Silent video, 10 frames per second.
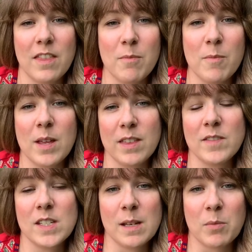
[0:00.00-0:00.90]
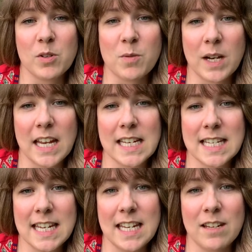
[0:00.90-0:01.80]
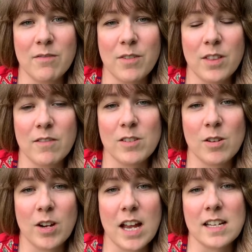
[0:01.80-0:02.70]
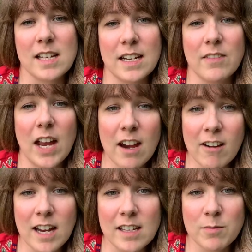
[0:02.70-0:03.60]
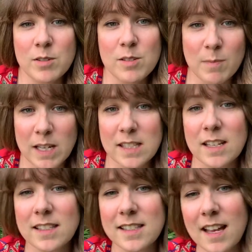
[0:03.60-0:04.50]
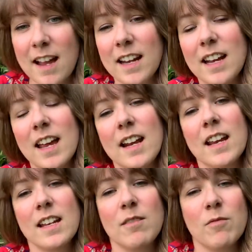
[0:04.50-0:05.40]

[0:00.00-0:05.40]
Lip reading: the month of December 2018 for the zodiac sign of Aries, which is my sun sign, and it